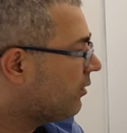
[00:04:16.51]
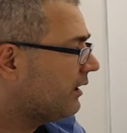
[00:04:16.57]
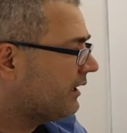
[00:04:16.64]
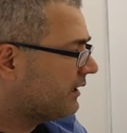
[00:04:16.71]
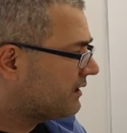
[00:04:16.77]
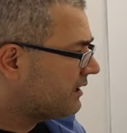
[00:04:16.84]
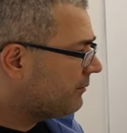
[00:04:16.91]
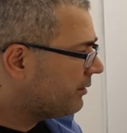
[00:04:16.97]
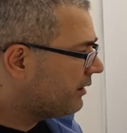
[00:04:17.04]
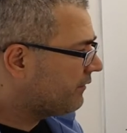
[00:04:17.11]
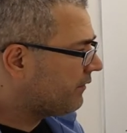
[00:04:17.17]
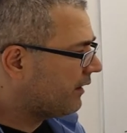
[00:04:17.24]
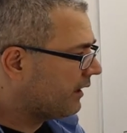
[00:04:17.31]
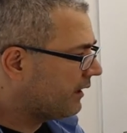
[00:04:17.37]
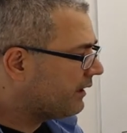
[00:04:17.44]
well, let's
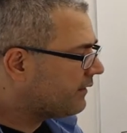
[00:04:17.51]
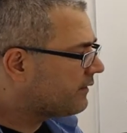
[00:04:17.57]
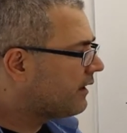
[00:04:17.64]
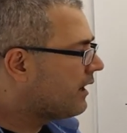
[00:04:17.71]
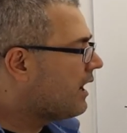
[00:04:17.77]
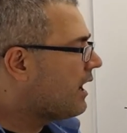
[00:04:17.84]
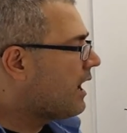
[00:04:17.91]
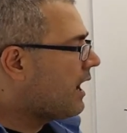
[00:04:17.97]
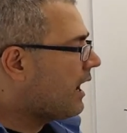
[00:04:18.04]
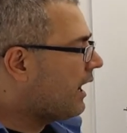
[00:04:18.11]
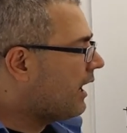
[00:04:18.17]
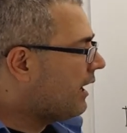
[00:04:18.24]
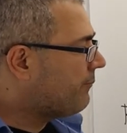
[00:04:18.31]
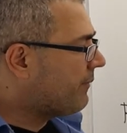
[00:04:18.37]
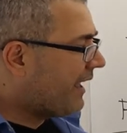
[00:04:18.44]
simplify it.
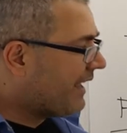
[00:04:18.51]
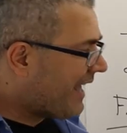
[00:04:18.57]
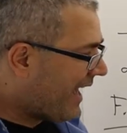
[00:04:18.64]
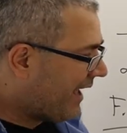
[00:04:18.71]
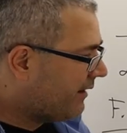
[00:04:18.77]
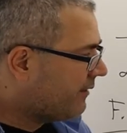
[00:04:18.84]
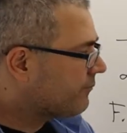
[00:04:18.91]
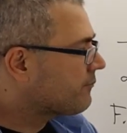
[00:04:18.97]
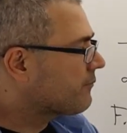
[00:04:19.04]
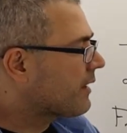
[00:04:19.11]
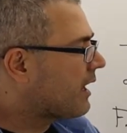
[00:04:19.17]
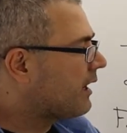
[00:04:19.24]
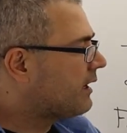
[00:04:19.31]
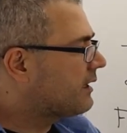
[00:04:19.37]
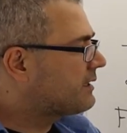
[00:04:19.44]

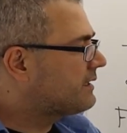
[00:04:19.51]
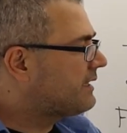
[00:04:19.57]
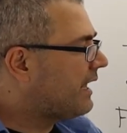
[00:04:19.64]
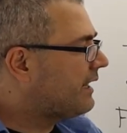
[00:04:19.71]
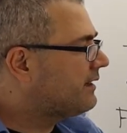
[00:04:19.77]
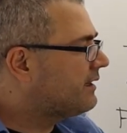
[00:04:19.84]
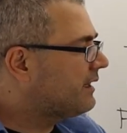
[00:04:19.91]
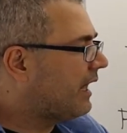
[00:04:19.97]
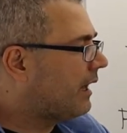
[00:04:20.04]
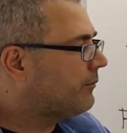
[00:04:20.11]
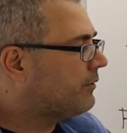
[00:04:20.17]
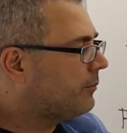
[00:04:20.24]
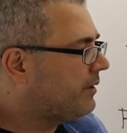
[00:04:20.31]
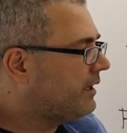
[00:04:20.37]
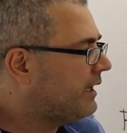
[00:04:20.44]
Send the
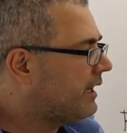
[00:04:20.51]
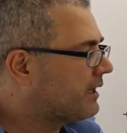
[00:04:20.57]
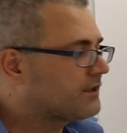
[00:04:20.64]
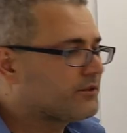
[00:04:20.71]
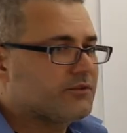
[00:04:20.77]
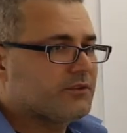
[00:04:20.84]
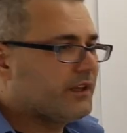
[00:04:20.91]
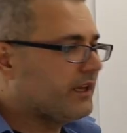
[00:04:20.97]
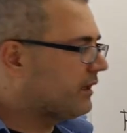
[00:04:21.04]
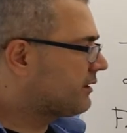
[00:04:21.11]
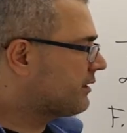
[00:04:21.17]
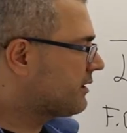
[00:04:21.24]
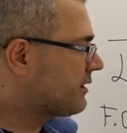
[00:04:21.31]
lambda px to the other